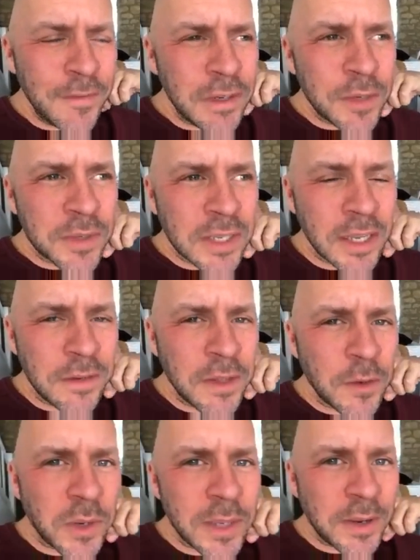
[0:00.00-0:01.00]
I was kind of
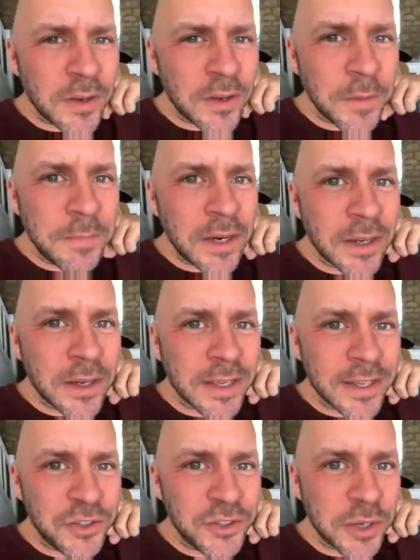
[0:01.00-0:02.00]
that way about America
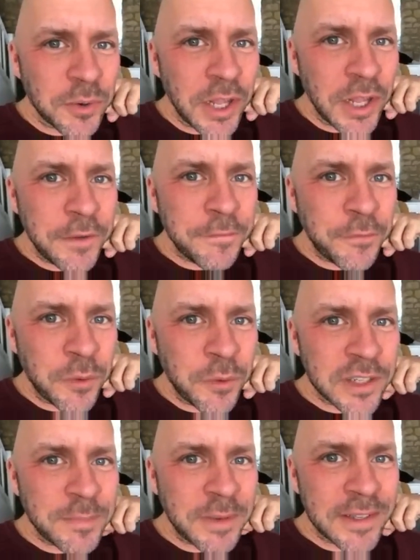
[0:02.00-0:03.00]
in general. I
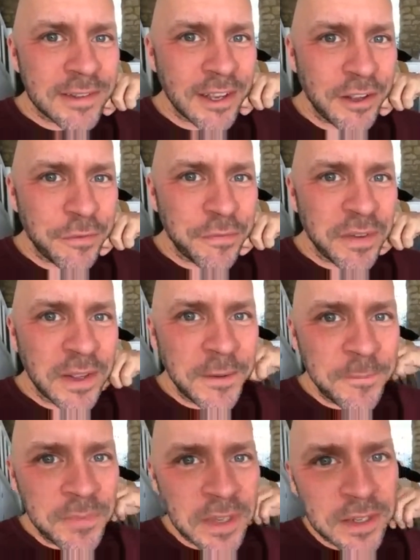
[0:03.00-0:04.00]
forced myself
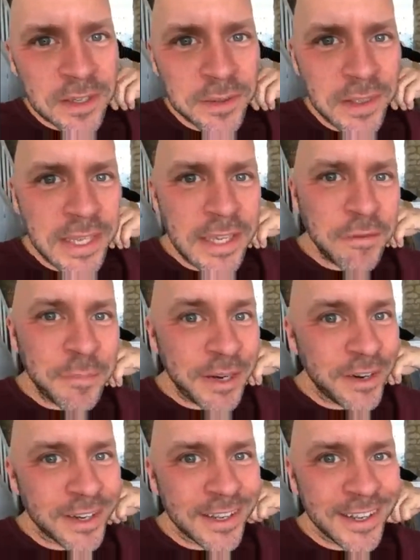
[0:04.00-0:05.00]
to leave
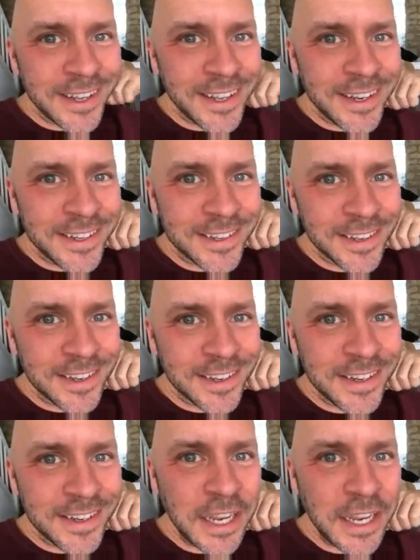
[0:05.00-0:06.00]
America and
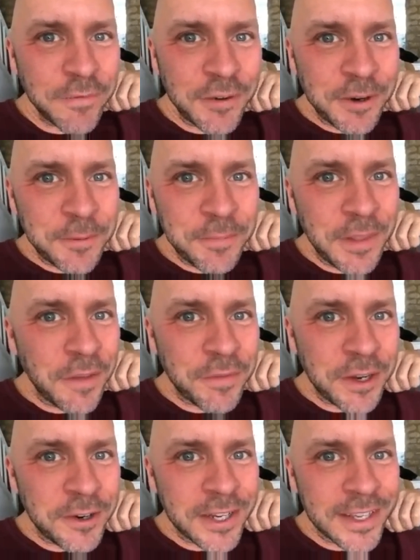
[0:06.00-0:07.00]
never live
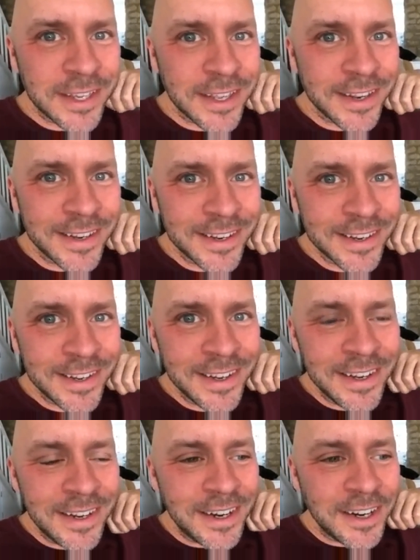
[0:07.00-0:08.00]
there again,
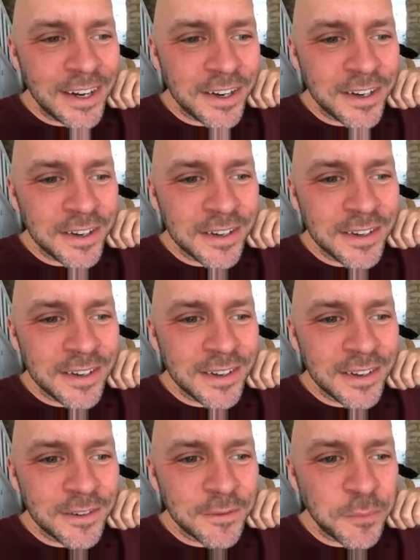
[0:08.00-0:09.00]
uh,
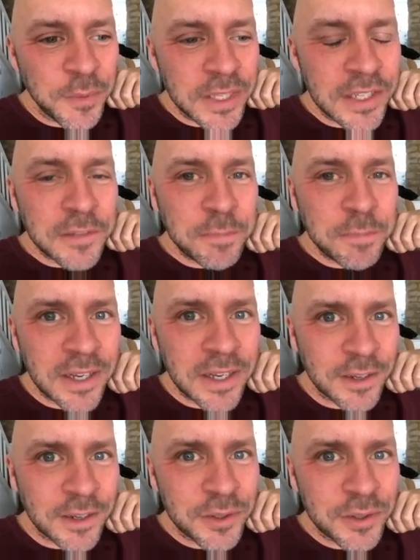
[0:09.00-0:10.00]
really just because I
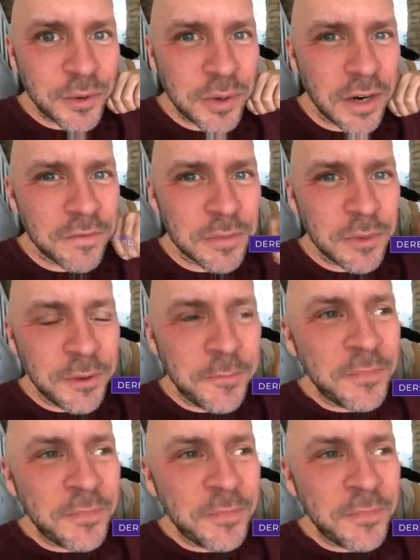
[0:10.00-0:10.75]
was so comfortable.